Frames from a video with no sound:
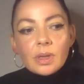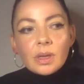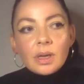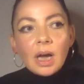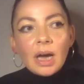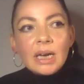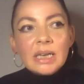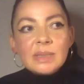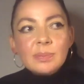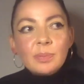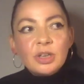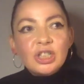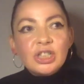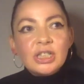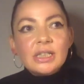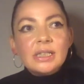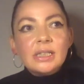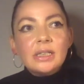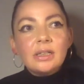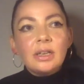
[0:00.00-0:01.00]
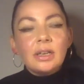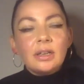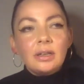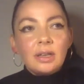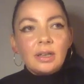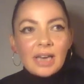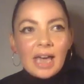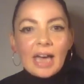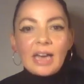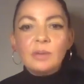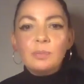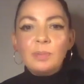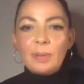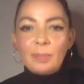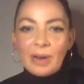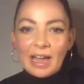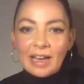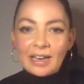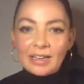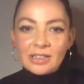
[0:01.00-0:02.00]
and as much as you, you can't be
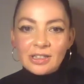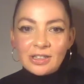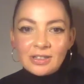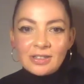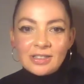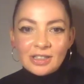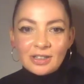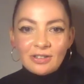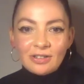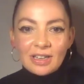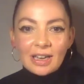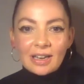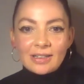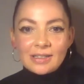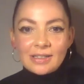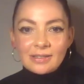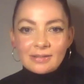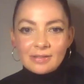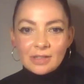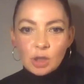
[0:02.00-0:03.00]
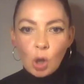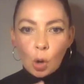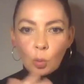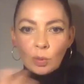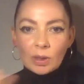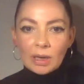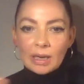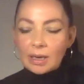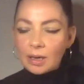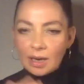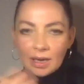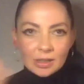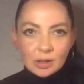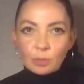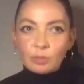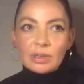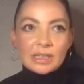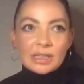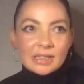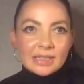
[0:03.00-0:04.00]
blinded, you know, you can't totally, and I
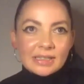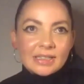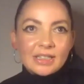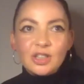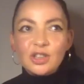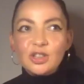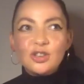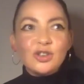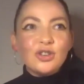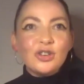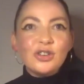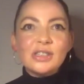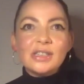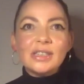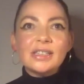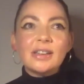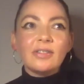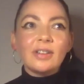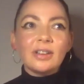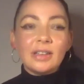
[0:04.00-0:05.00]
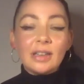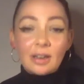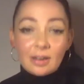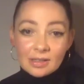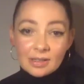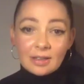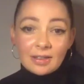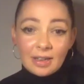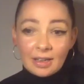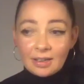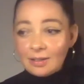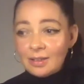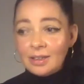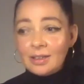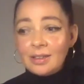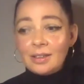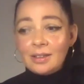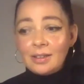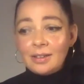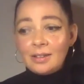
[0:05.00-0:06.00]
don't listen to the news and stuff like that because I think
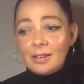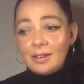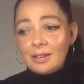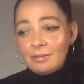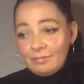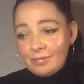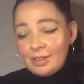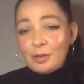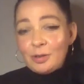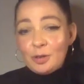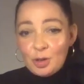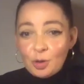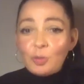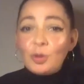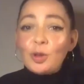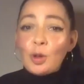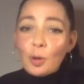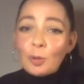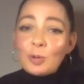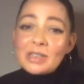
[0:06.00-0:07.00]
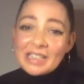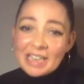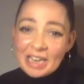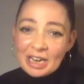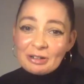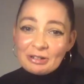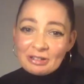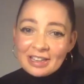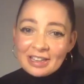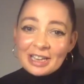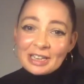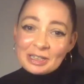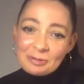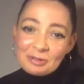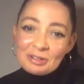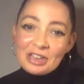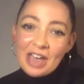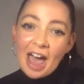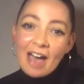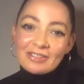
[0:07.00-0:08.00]
you, know, you will always hear things
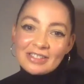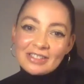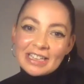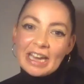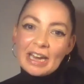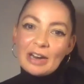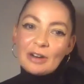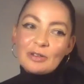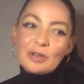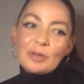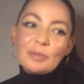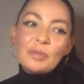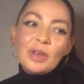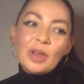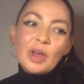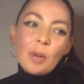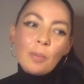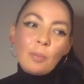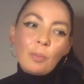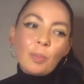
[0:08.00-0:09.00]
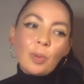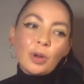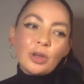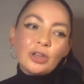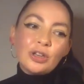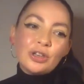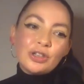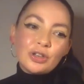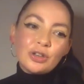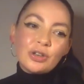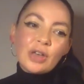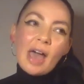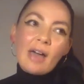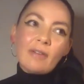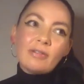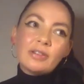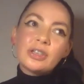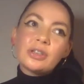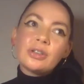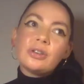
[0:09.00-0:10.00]
when you have to hear them, but you do
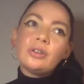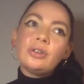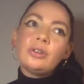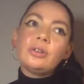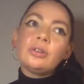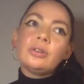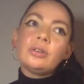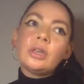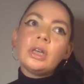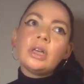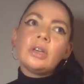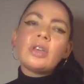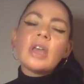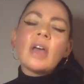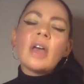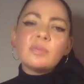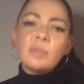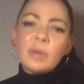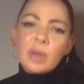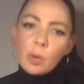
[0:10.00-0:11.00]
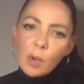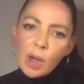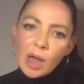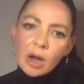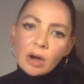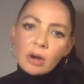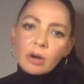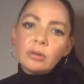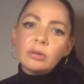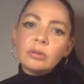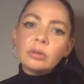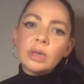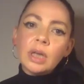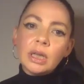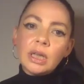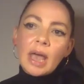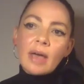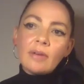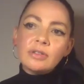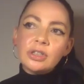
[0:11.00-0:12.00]
have to you have to be aware and
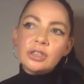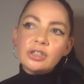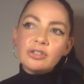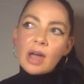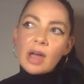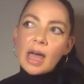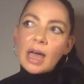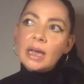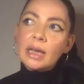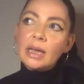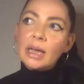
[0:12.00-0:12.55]
you have to try